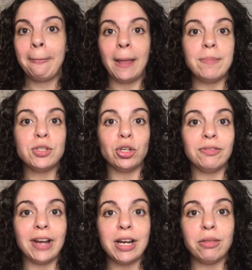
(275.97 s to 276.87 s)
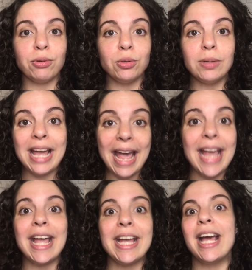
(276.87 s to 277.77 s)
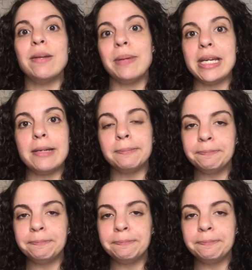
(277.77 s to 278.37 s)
I'm certified through AANP.